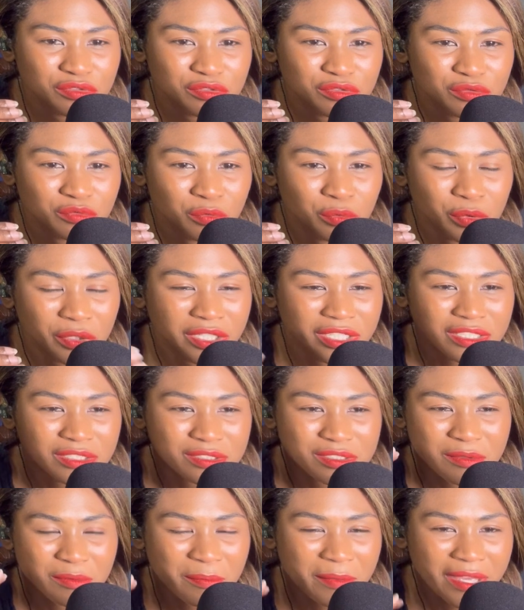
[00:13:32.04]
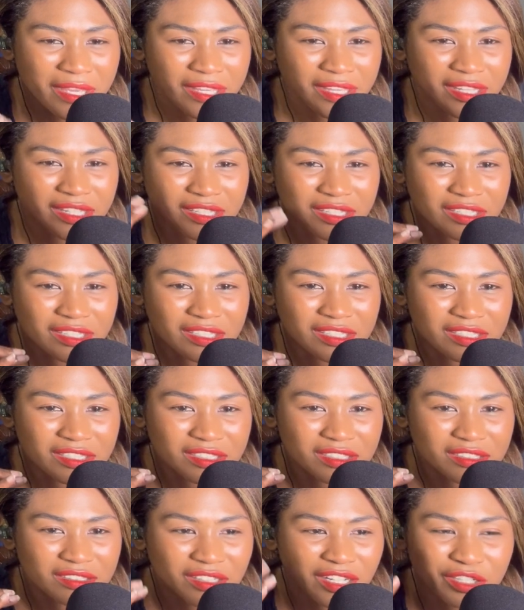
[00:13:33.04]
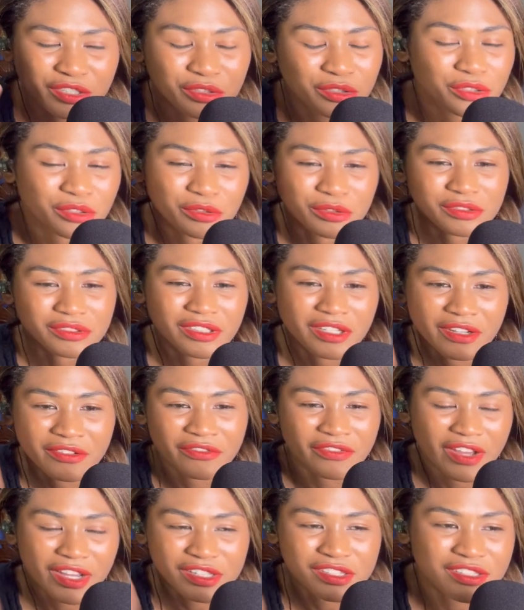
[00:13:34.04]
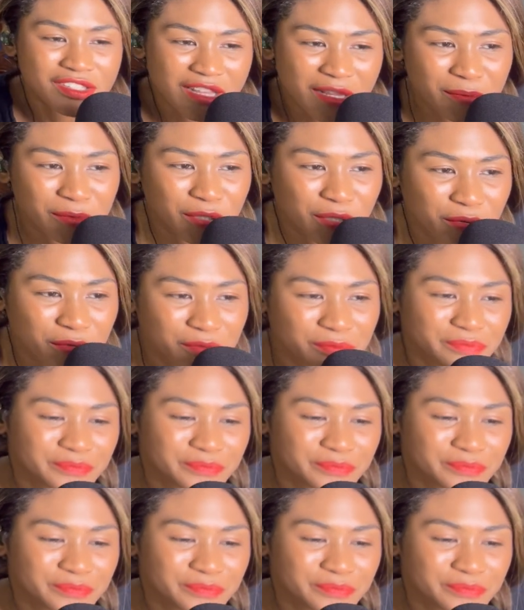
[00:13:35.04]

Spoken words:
wouldn't to make a I don't know the effects. Let me know.